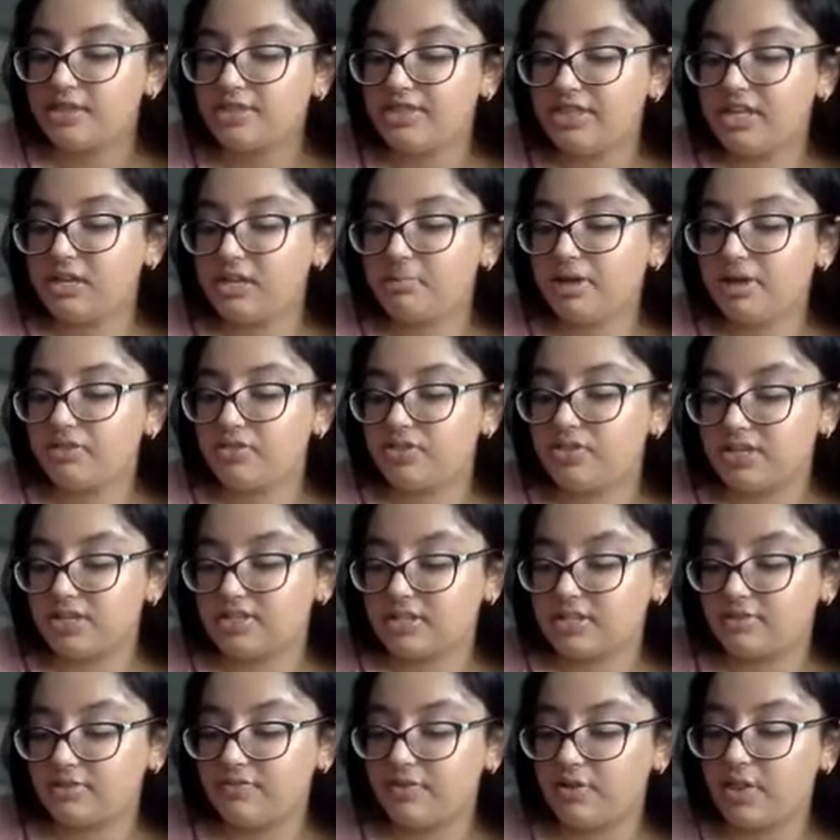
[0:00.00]
the thing about
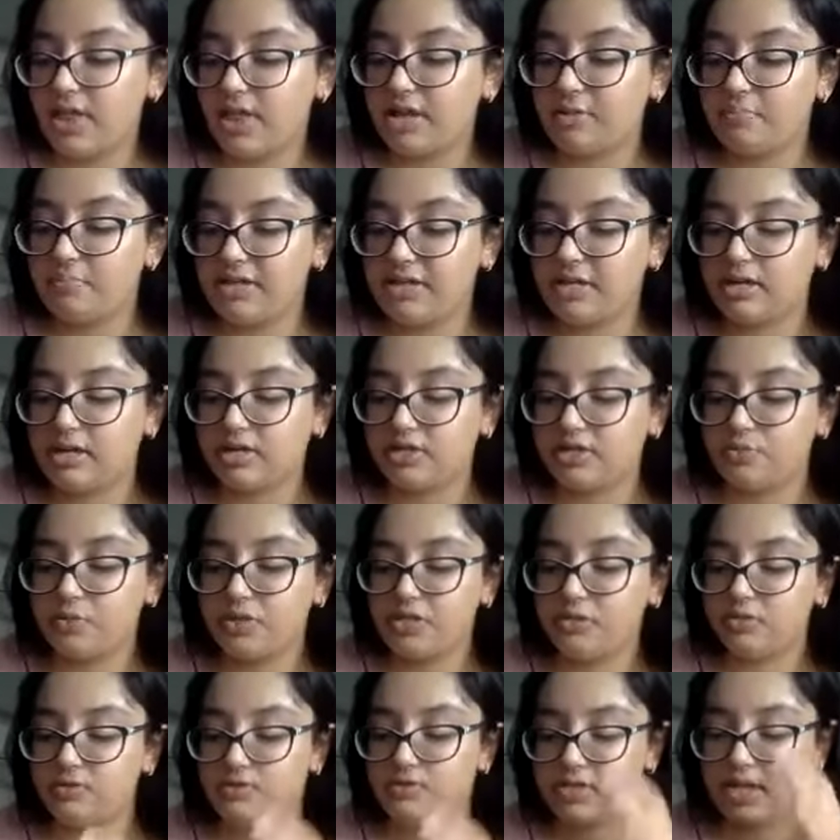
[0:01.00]
this, I feel like because we
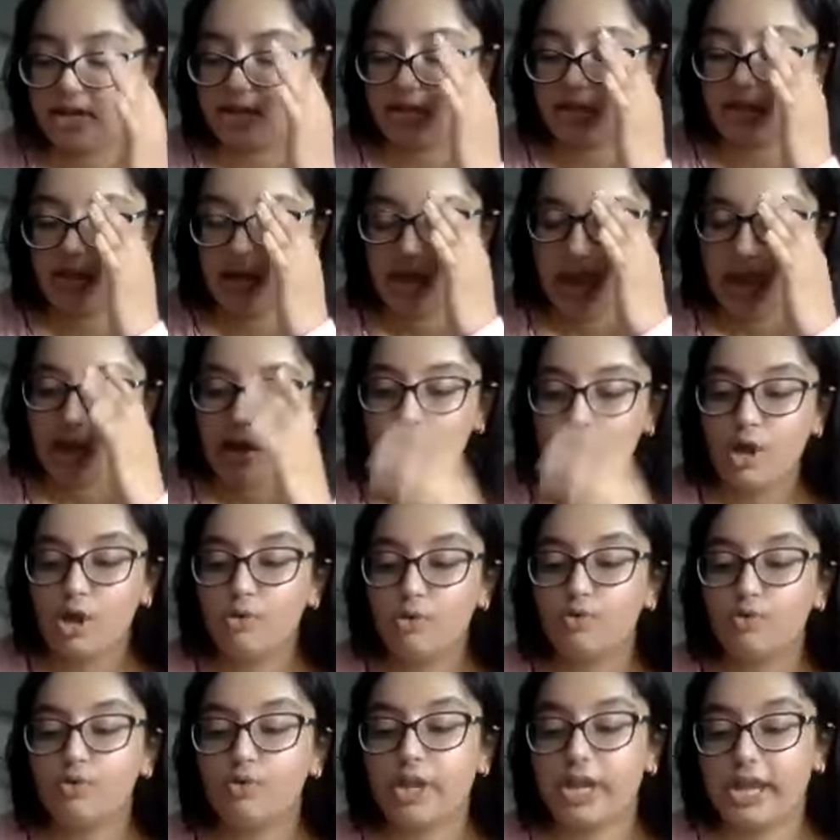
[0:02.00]
use like
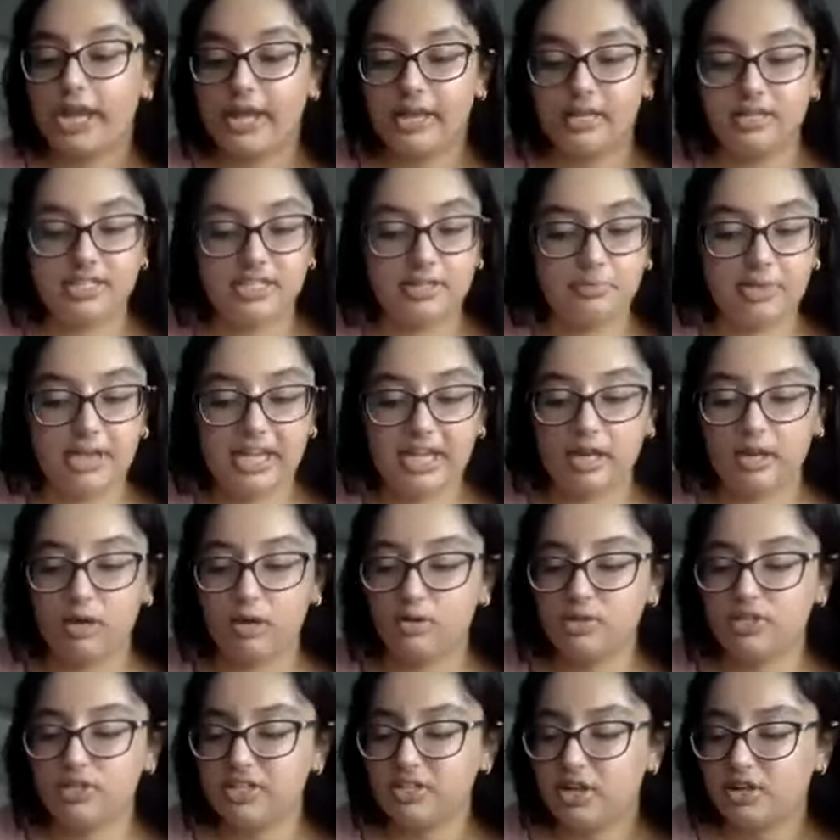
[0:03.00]
canned
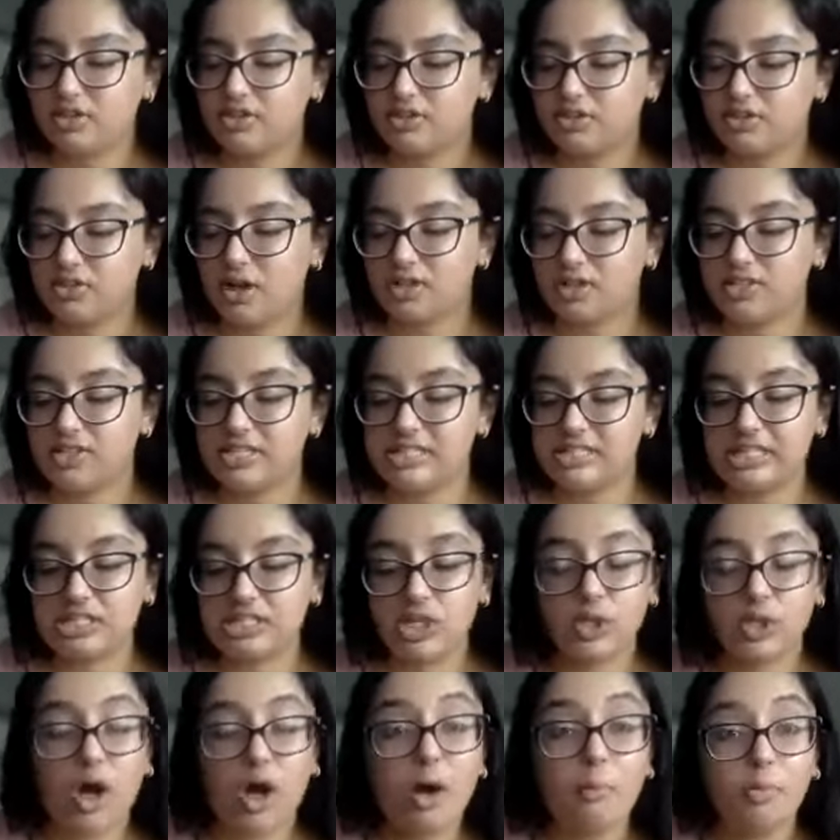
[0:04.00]
tomatoes and not the sauces, it's
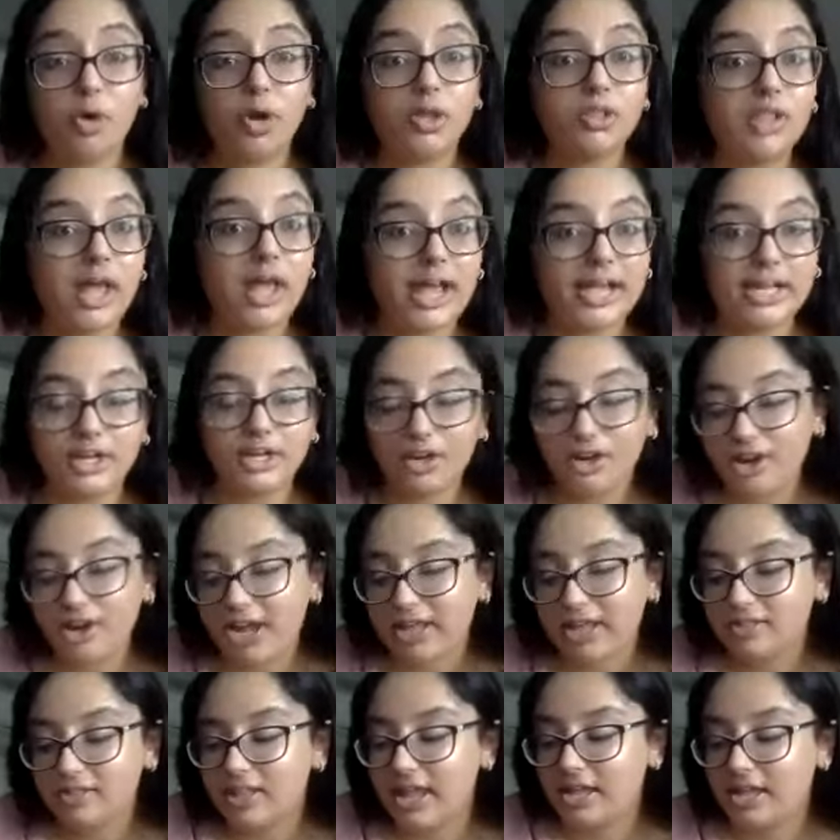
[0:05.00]
a lot more lighter
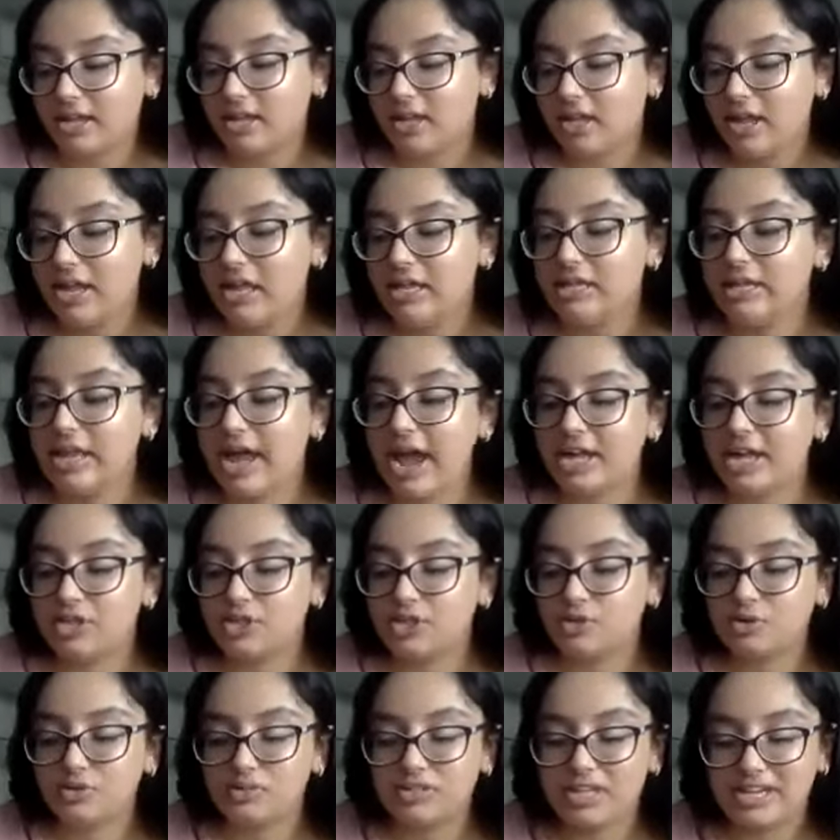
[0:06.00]
and like
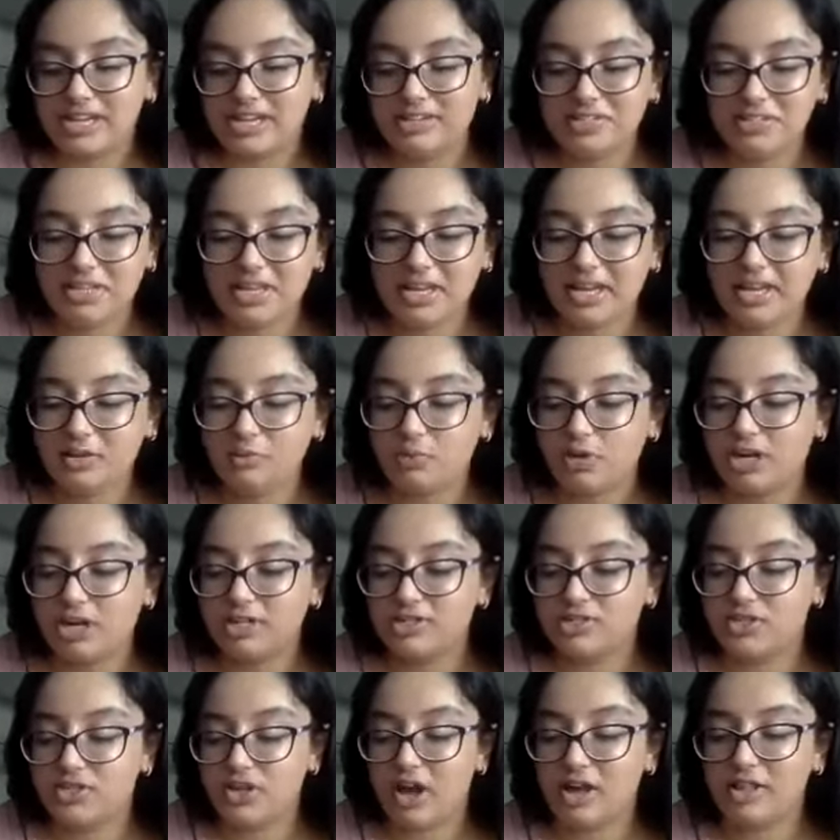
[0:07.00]
natural tasting, where
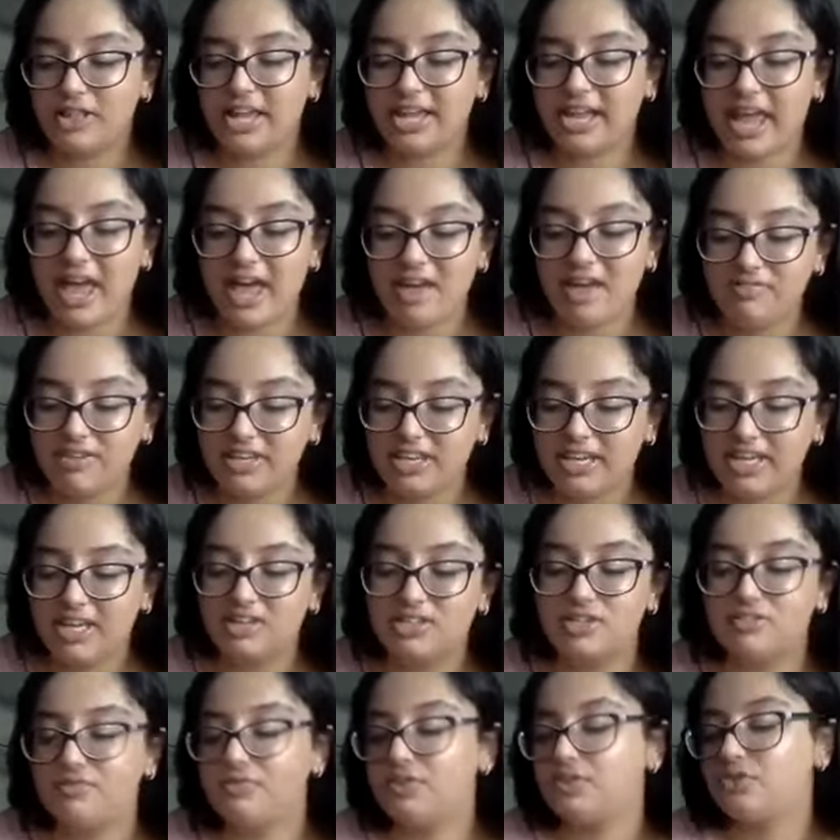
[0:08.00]
it's not like heavy and
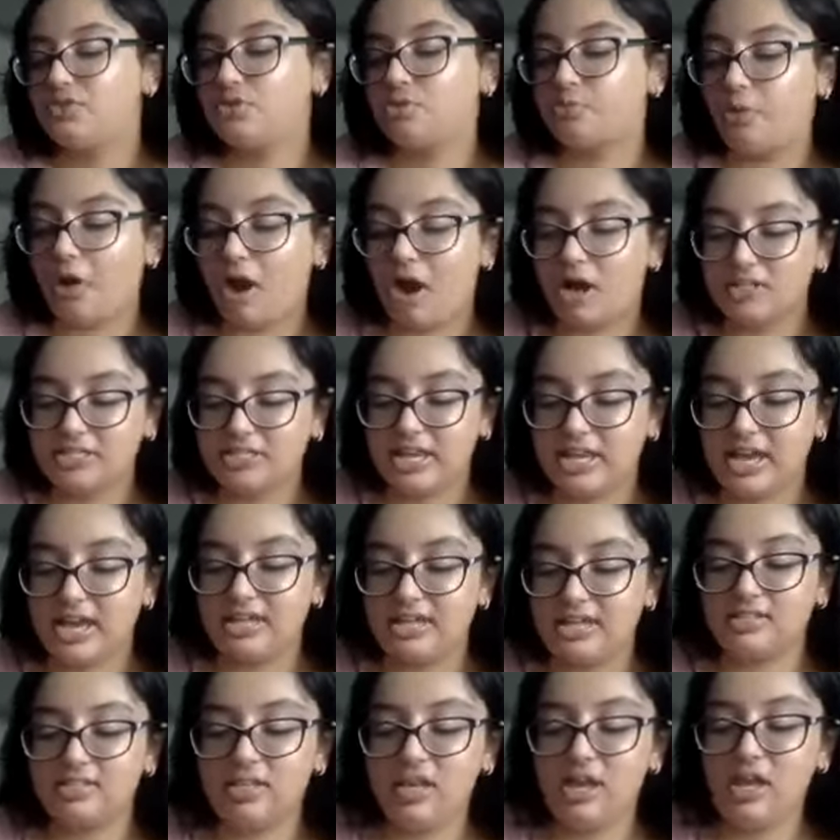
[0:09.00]
doesn't go through the
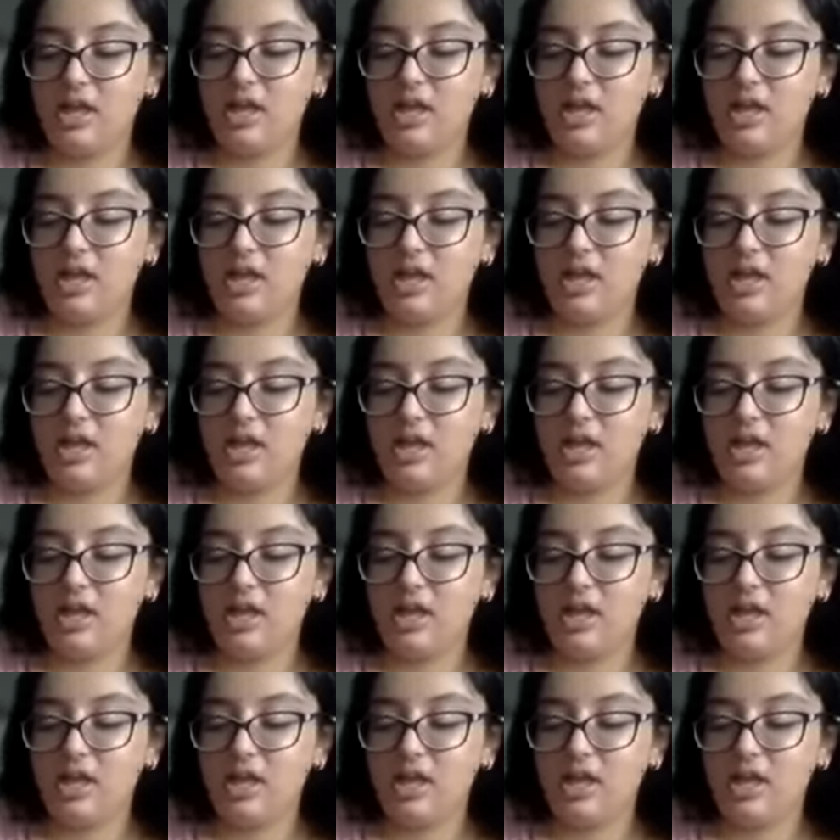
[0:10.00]
process.